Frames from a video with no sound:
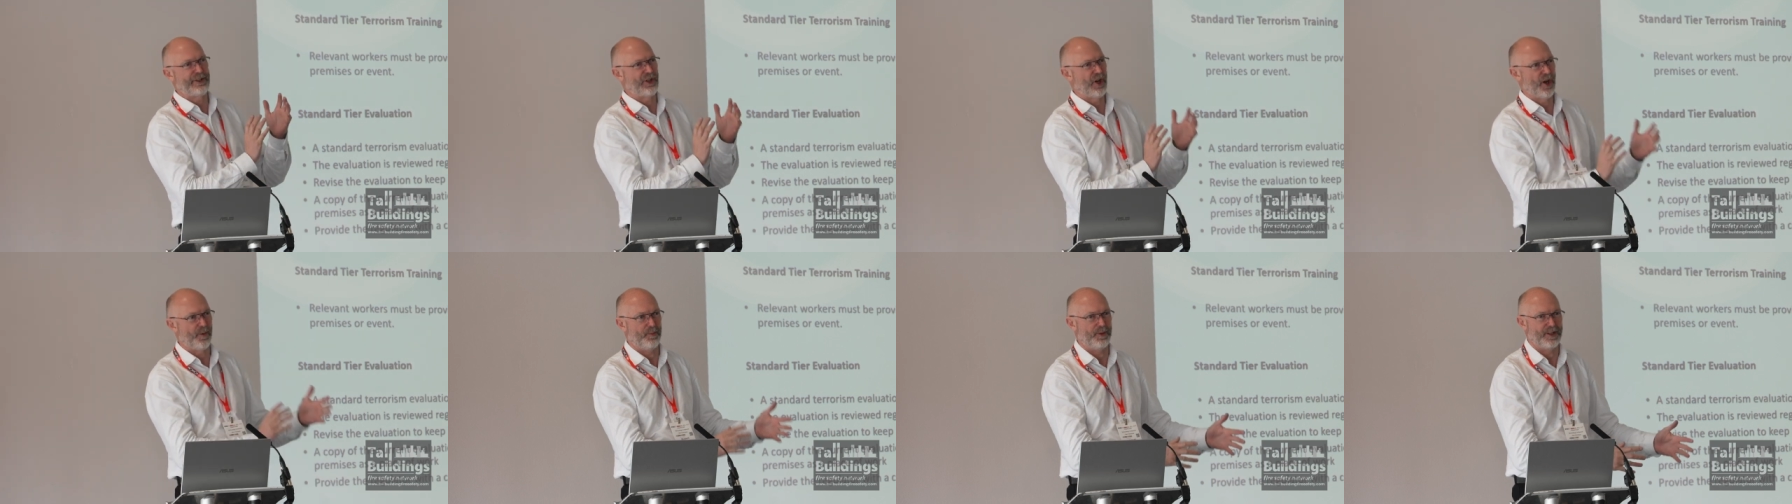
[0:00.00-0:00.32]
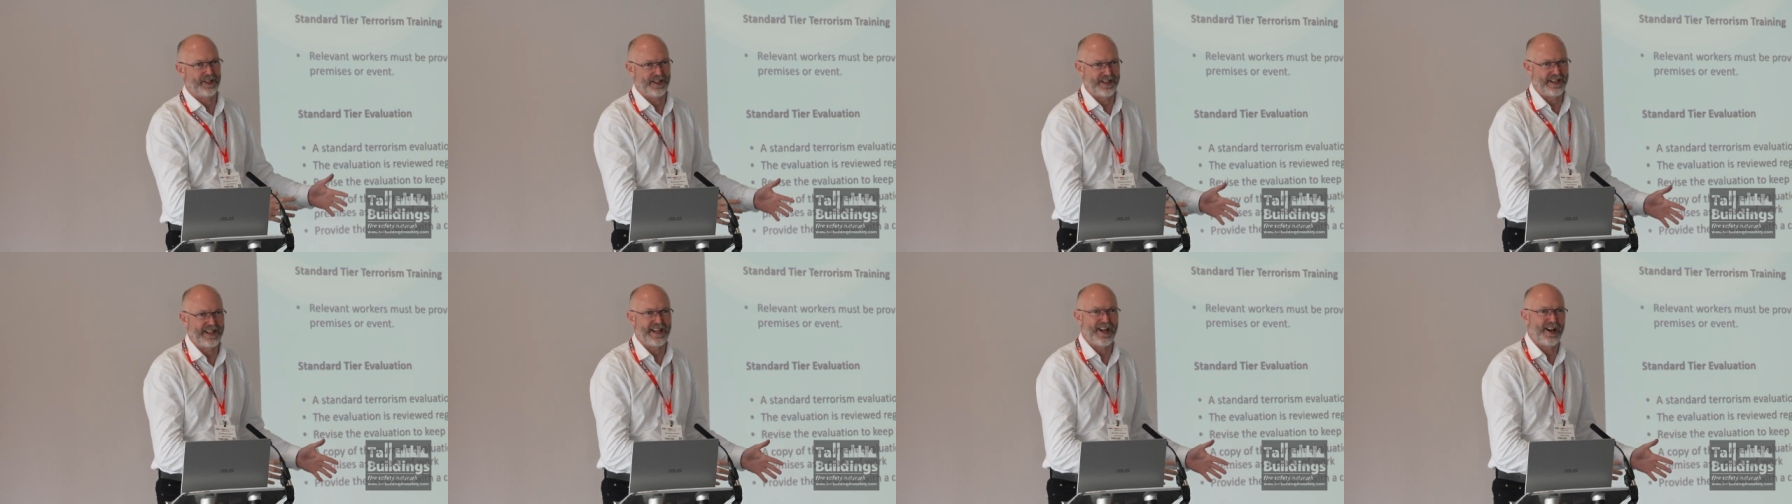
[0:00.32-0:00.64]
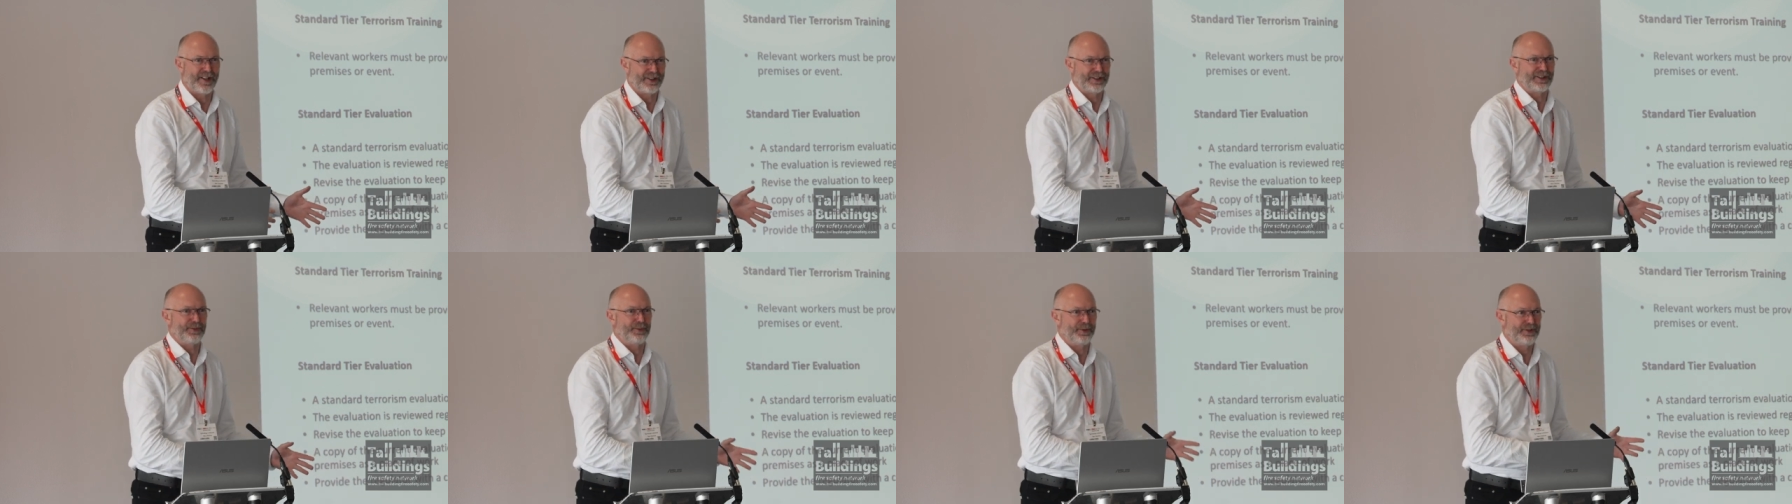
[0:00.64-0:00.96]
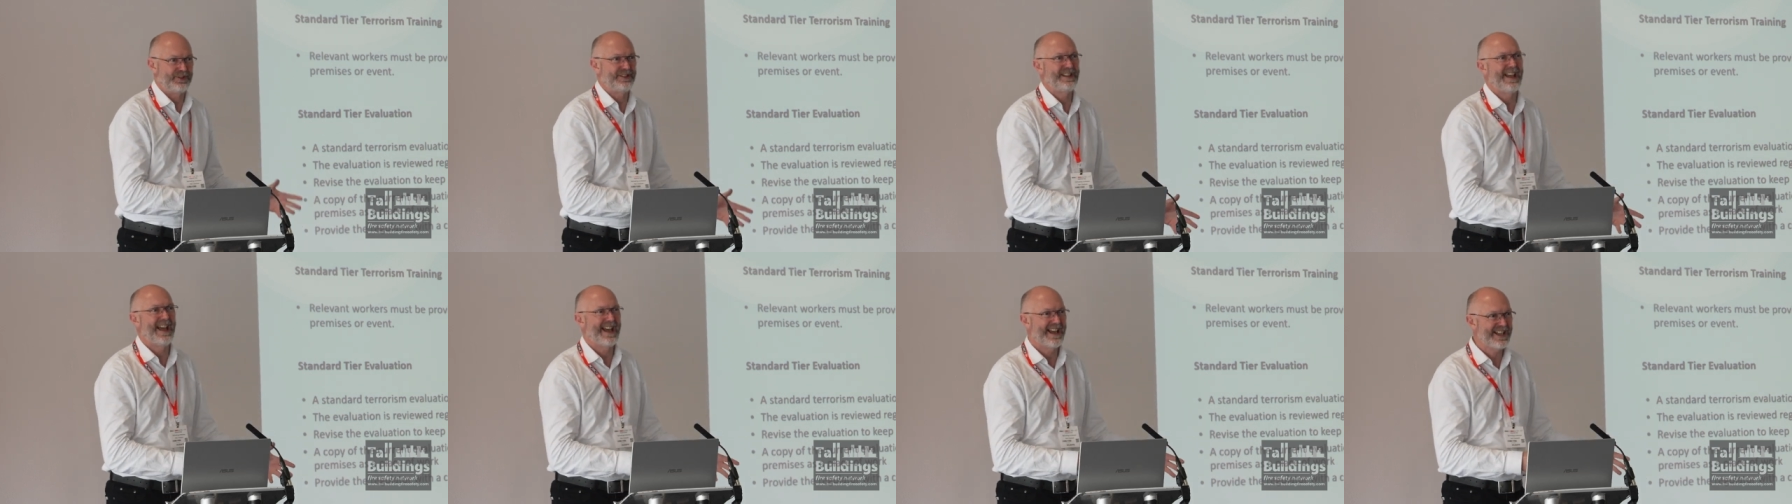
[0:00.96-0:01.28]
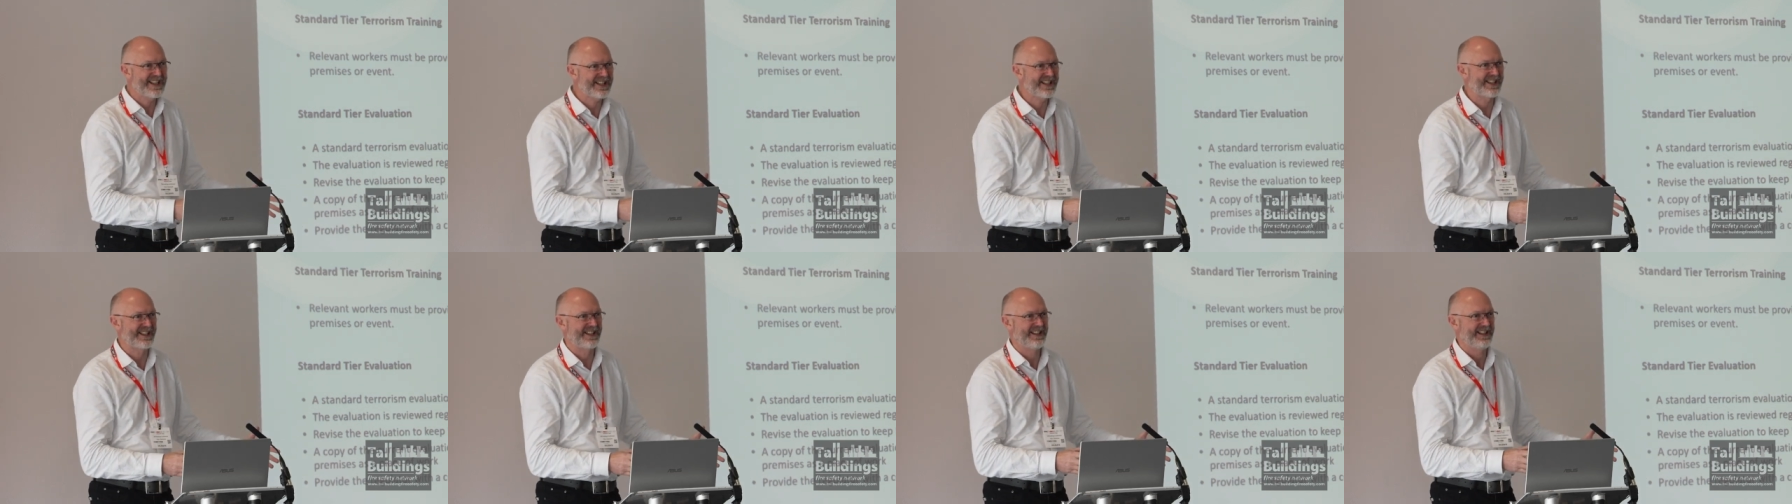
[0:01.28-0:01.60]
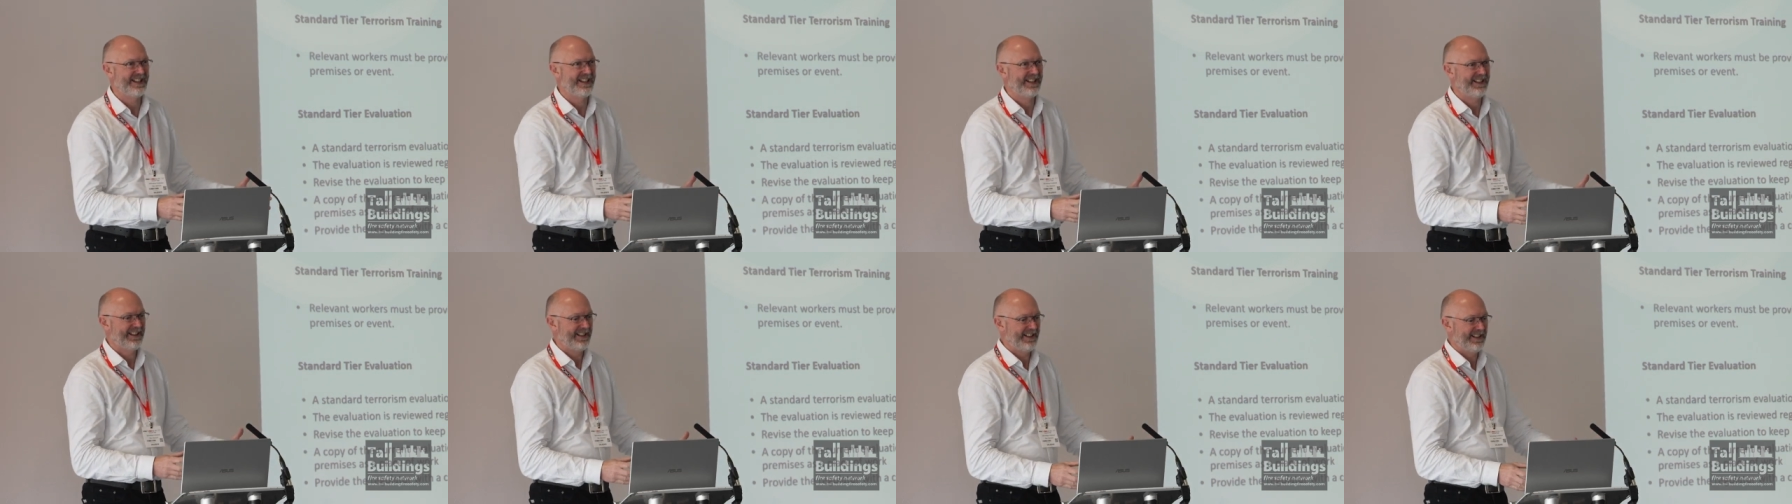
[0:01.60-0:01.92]
commonly the answer was yes.
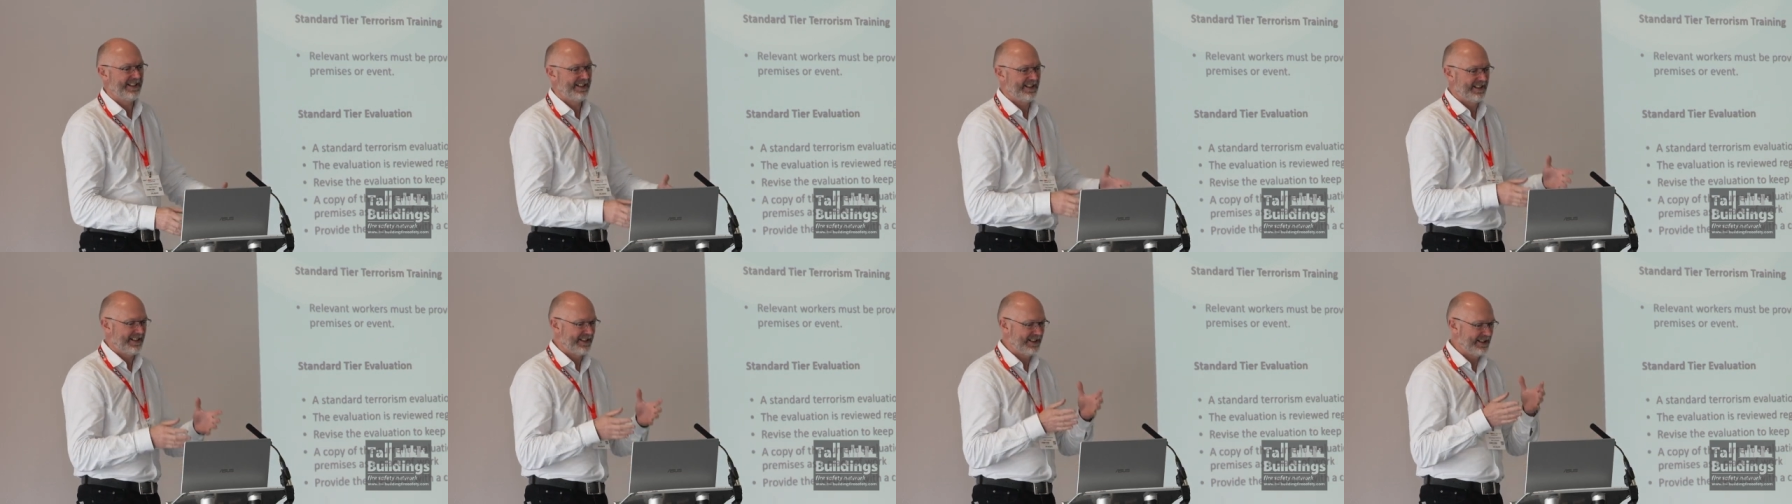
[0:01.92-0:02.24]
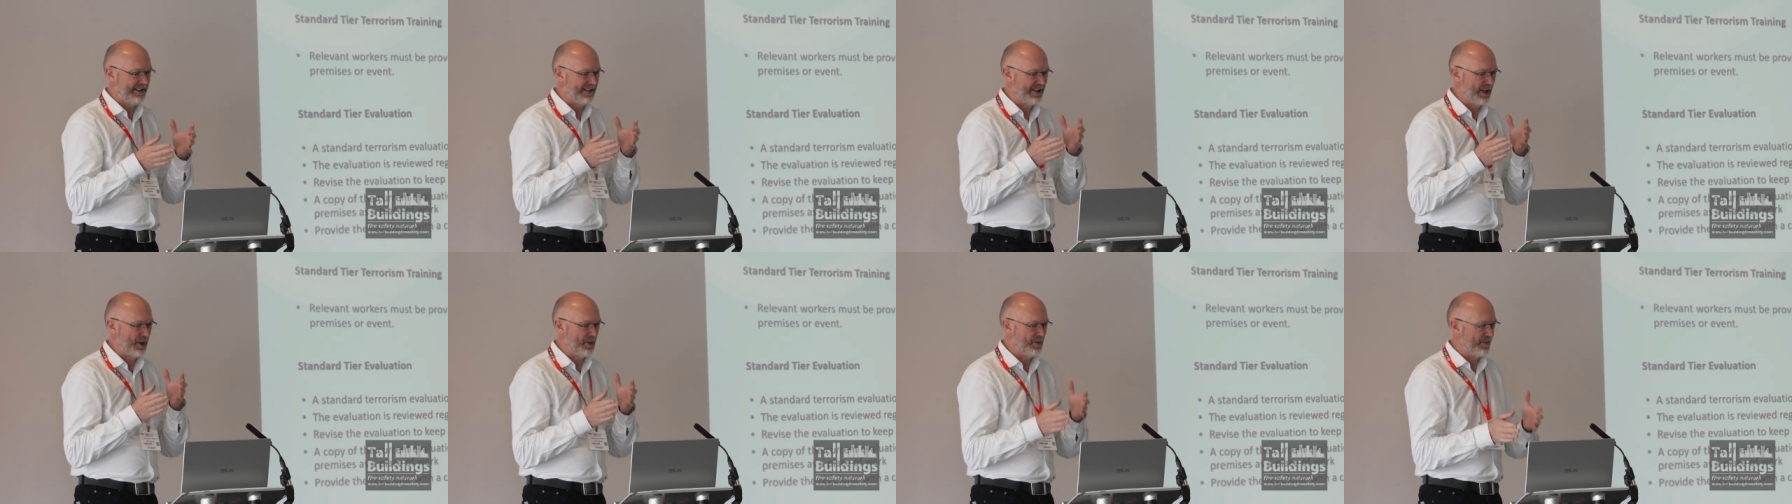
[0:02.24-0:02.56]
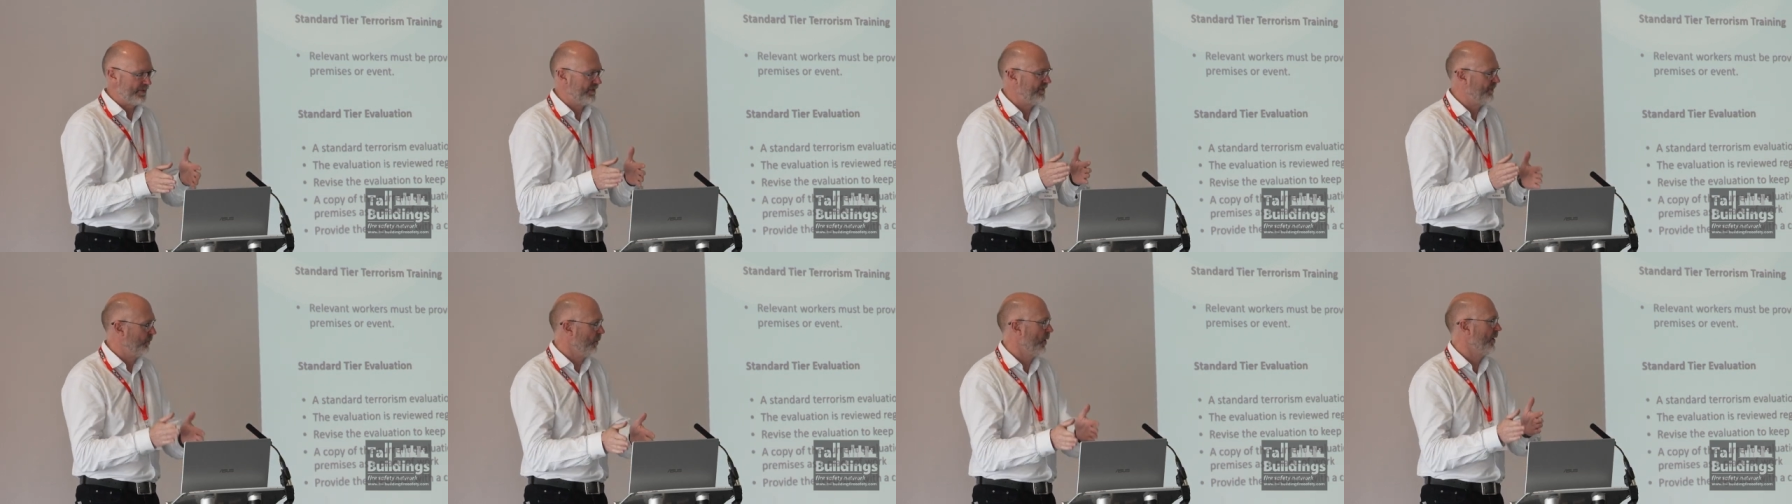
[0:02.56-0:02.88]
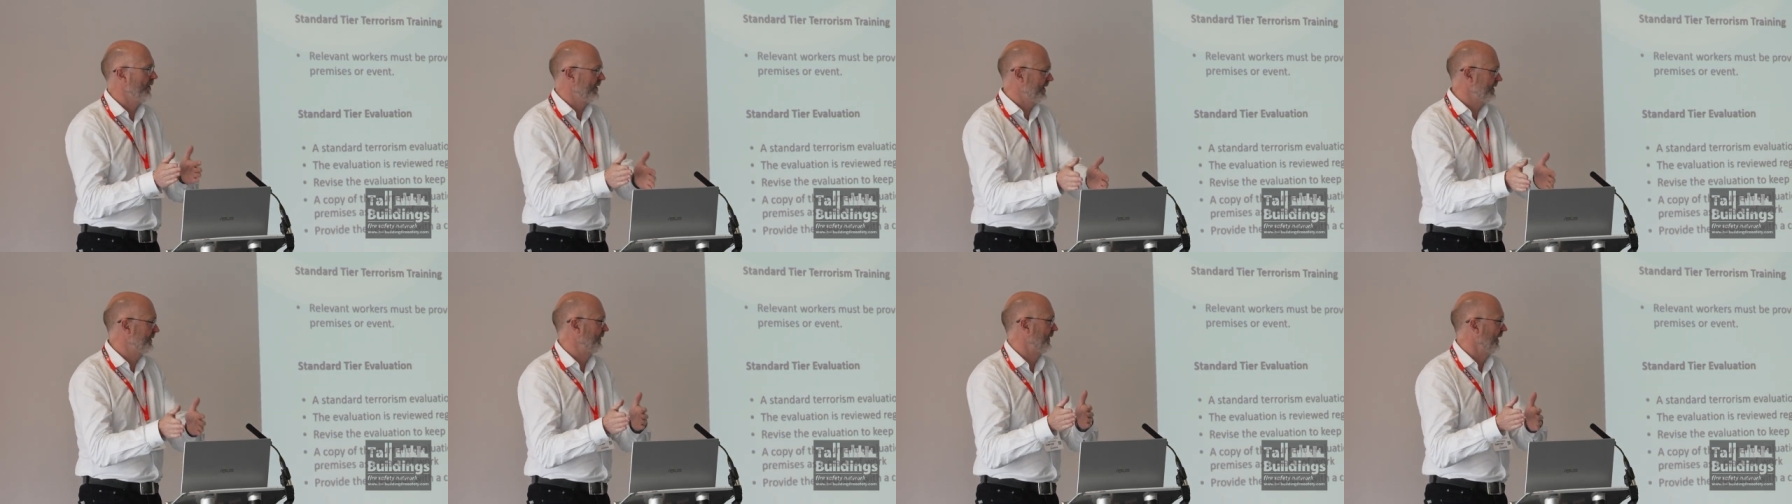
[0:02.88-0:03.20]
You know, what this